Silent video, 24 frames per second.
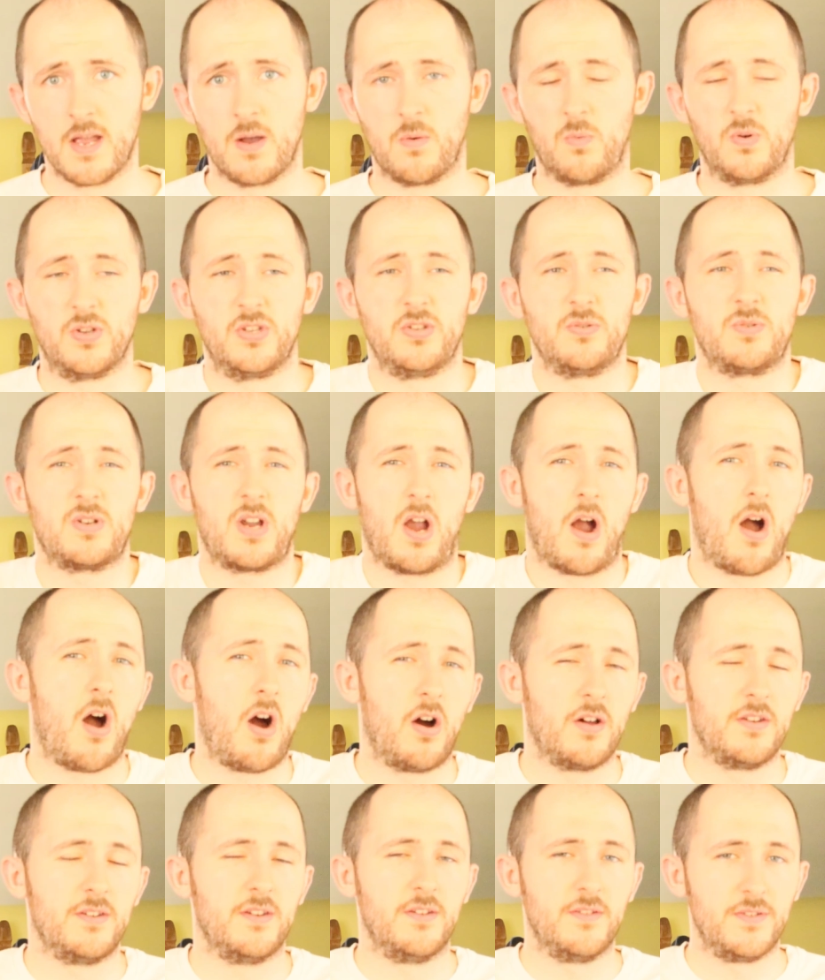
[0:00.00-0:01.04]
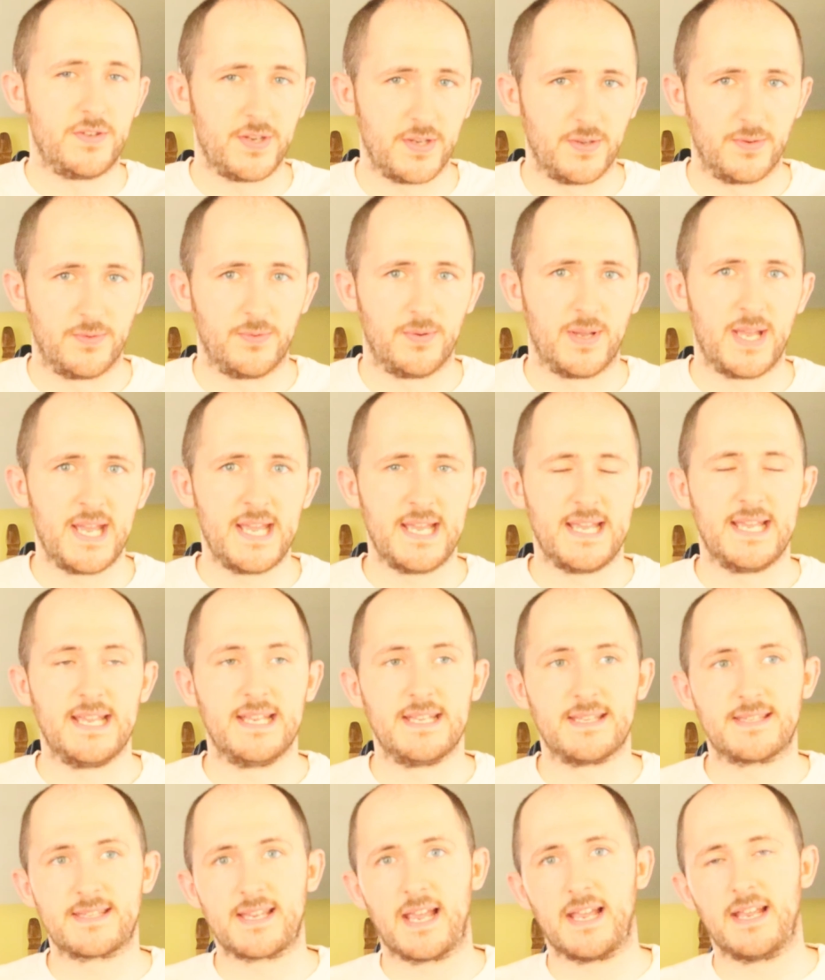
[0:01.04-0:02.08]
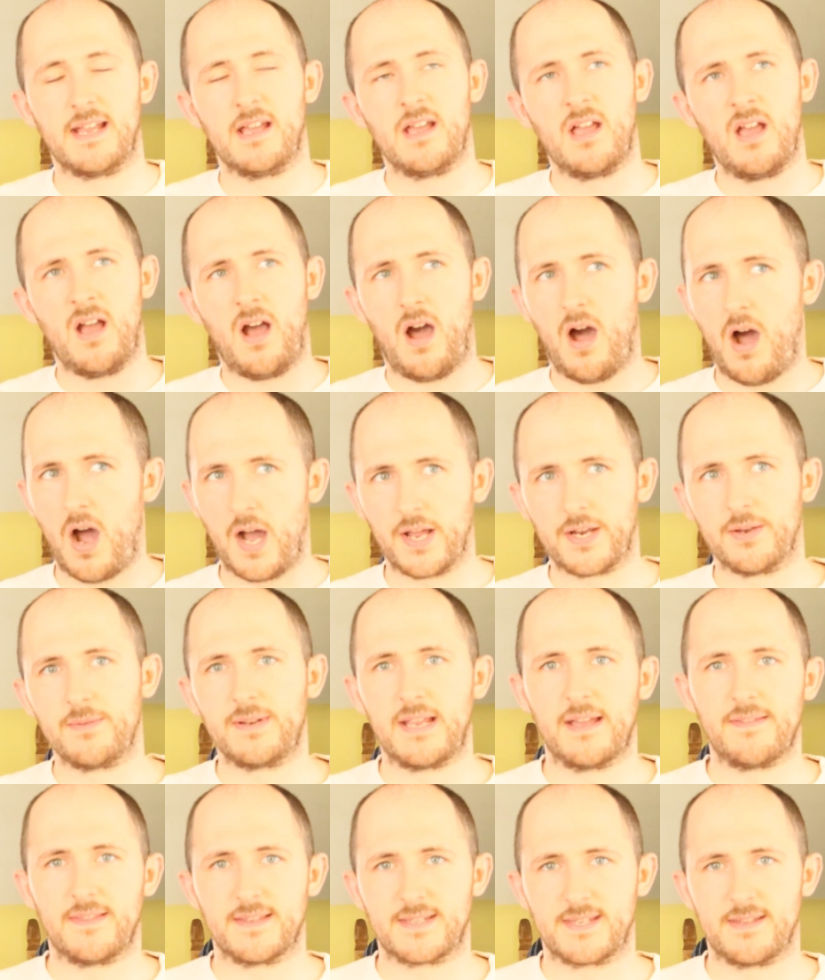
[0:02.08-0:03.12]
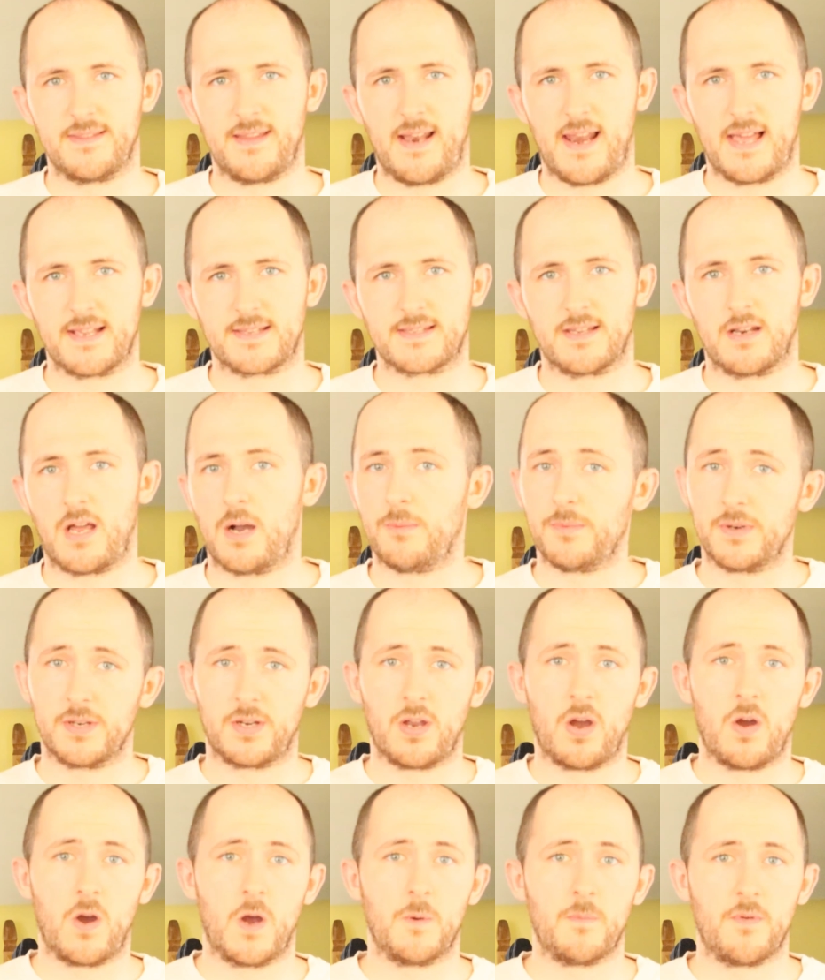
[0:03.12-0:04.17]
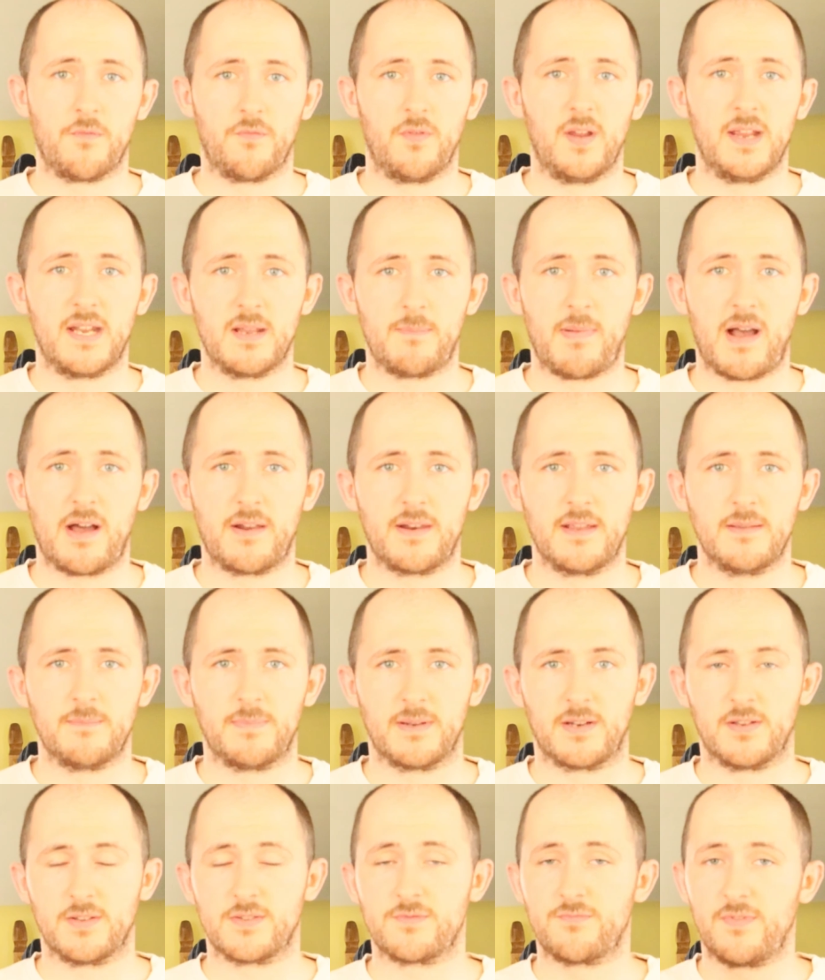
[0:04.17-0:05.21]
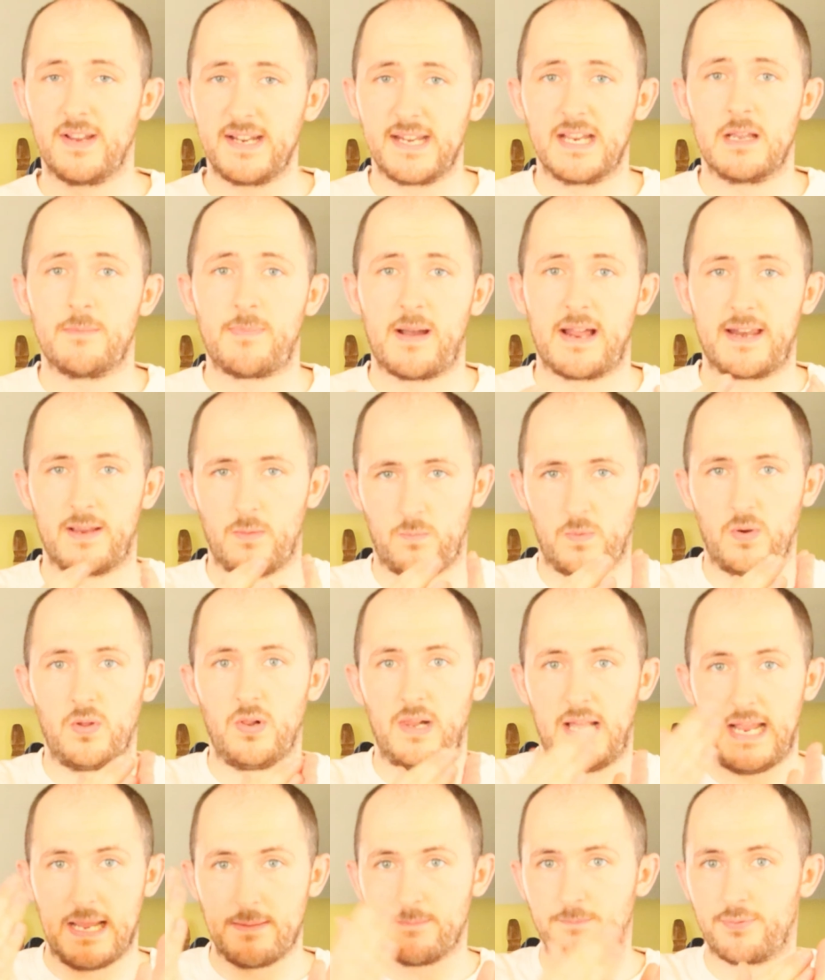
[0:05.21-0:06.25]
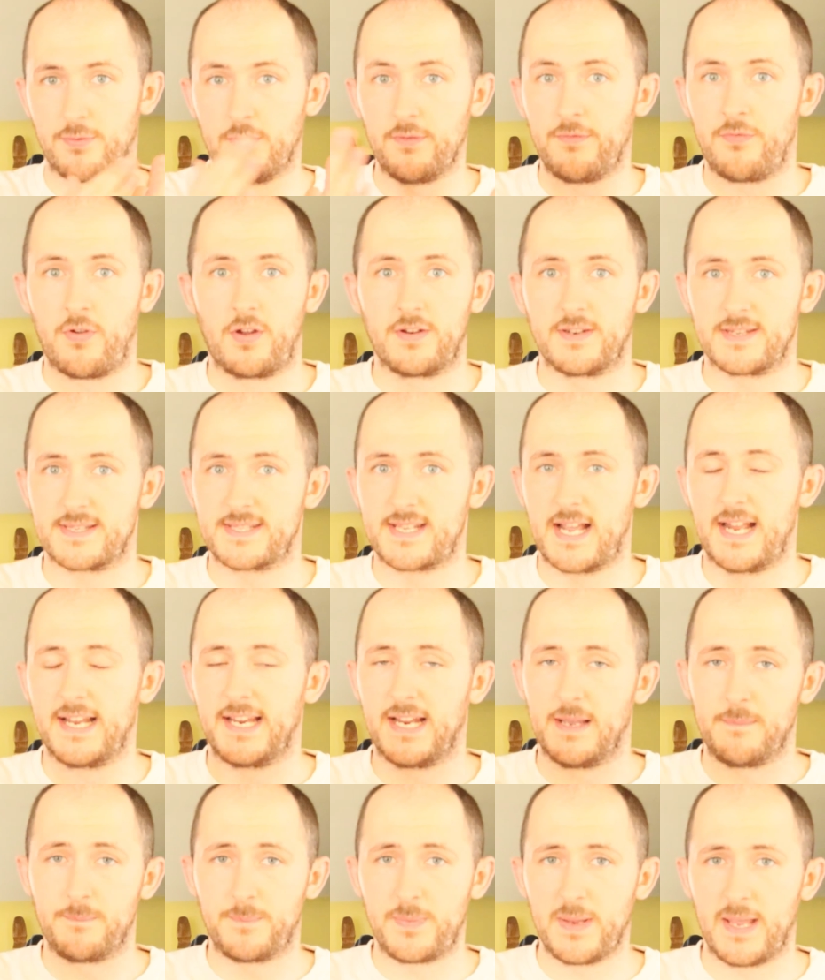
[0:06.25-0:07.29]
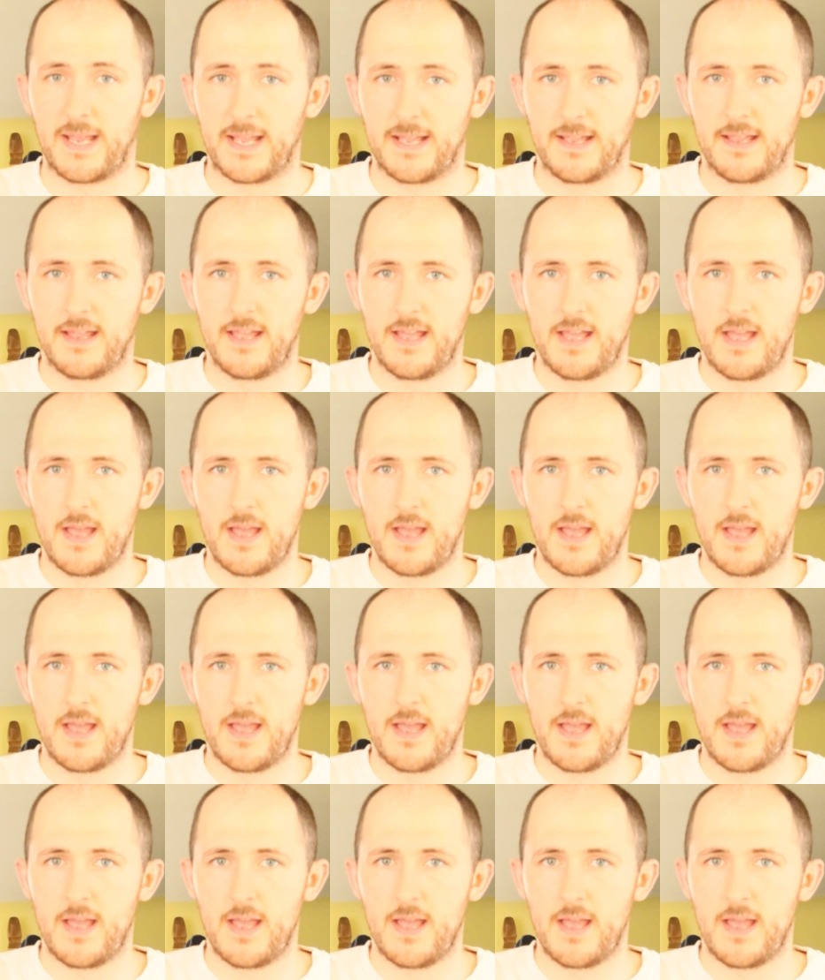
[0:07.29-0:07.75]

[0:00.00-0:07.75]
What you can't do is say, I don't get this in the lesson, I'm gonna go home and read about it, because reading about it will improve your understanding a bit,